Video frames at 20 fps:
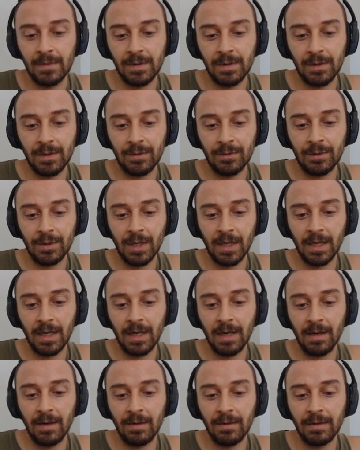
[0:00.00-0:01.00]
So check it
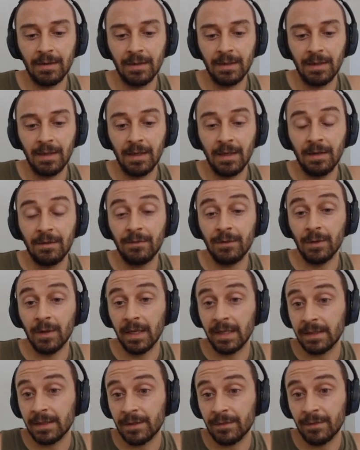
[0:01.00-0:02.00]
out. If you
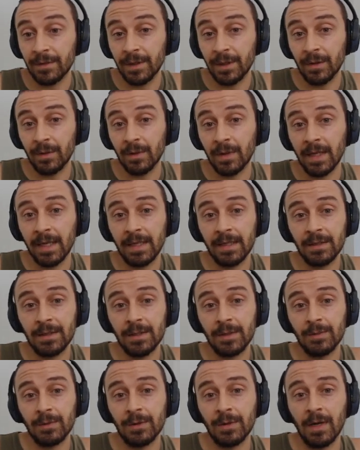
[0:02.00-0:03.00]
like this video, like and
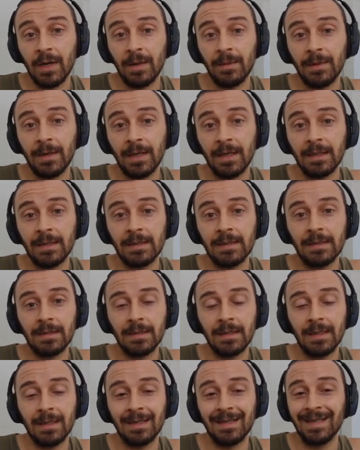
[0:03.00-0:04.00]
subscribe,
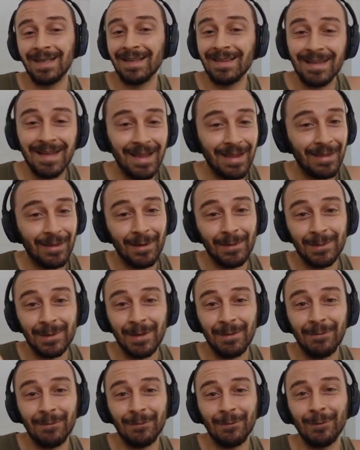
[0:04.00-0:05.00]
guys. Hit that thumbs
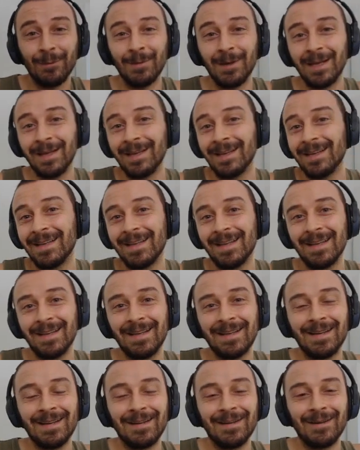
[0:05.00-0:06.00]
up for me.
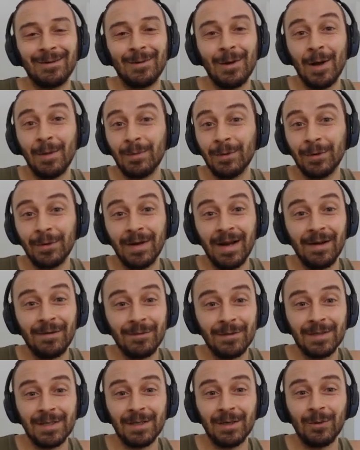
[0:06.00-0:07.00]
I'll upload
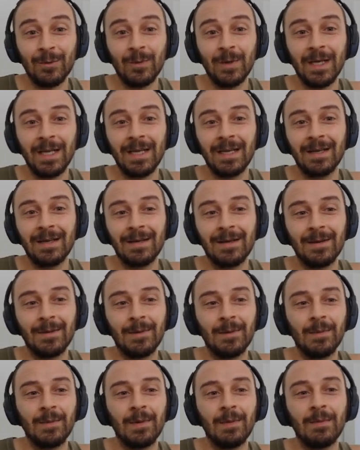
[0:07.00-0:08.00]
every single week. I'm
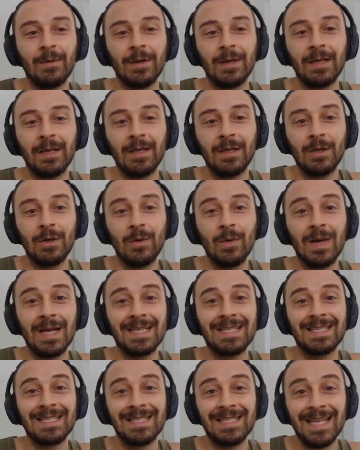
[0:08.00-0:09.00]
going to be bringing you
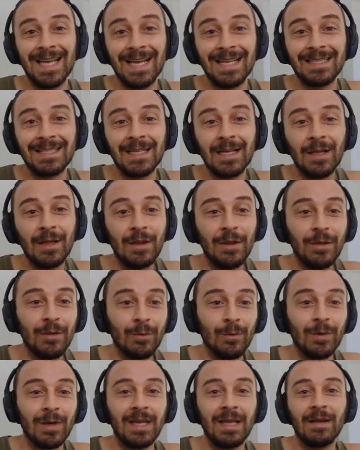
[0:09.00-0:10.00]
set
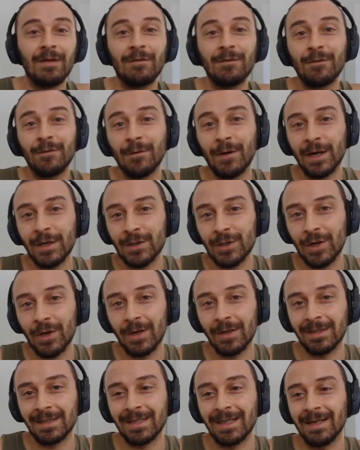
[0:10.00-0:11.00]
3 fresh
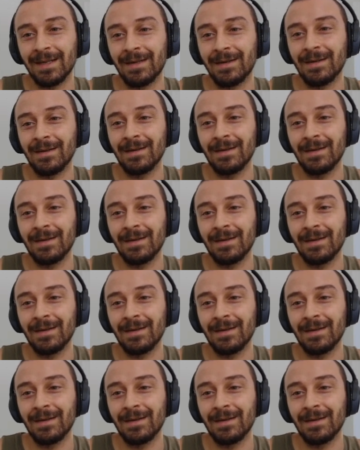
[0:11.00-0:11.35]
content,